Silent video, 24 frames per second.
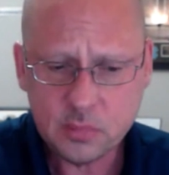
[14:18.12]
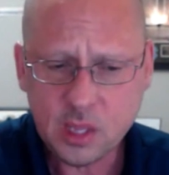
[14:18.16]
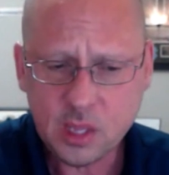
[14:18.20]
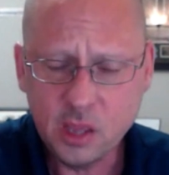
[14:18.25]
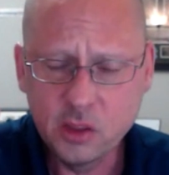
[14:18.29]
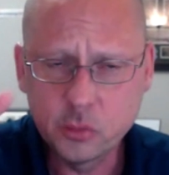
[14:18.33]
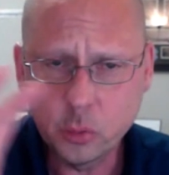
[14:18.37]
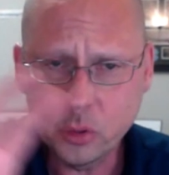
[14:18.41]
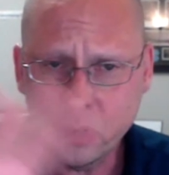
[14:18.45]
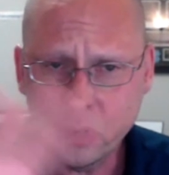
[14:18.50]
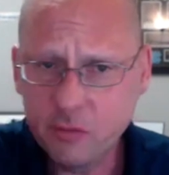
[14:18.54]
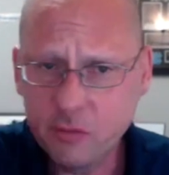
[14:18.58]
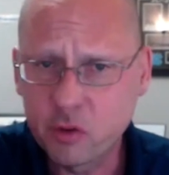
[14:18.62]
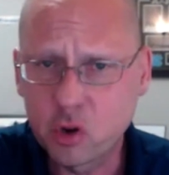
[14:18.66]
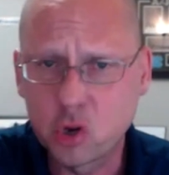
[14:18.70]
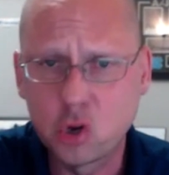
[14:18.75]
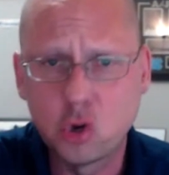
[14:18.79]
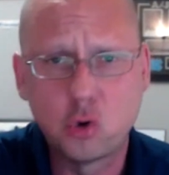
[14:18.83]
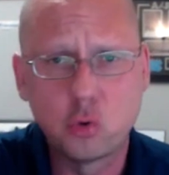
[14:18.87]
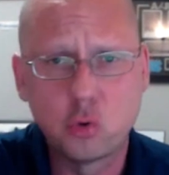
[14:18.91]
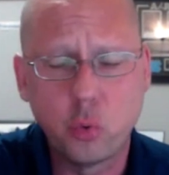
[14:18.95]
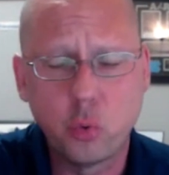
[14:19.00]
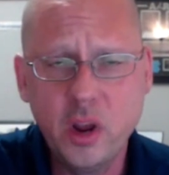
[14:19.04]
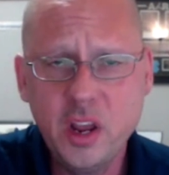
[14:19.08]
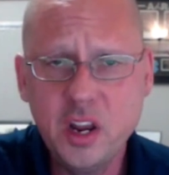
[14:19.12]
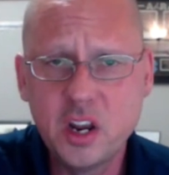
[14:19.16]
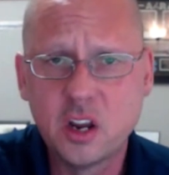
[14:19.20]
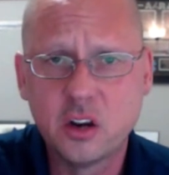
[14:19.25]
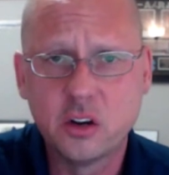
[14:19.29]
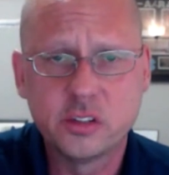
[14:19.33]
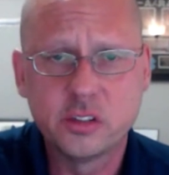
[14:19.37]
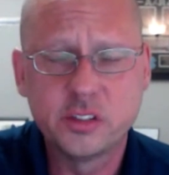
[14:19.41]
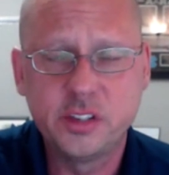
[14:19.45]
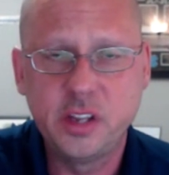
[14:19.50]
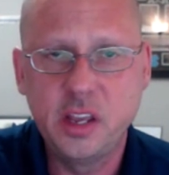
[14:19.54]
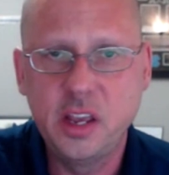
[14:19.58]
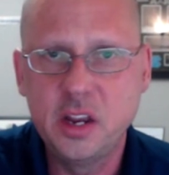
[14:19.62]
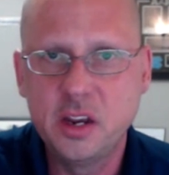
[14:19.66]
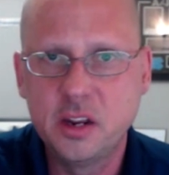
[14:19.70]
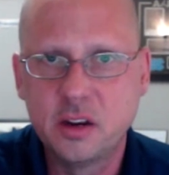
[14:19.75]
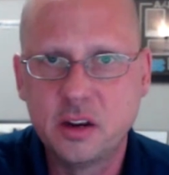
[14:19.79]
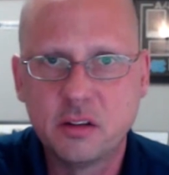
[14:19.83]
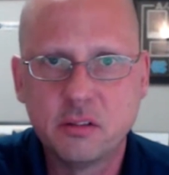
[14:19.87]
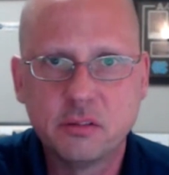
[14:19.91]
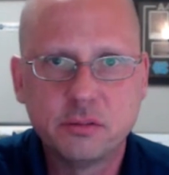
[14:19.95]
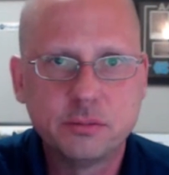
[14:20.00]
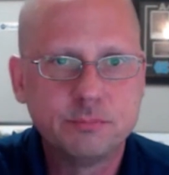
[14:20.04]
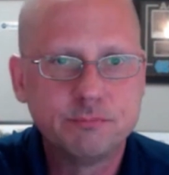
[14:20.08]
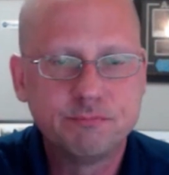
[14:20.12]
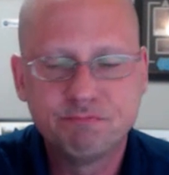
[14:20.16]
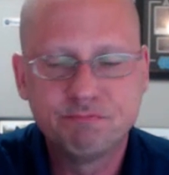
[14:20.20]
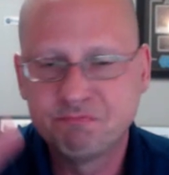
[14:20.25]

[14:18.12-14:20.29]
is we're going to have a great understanding of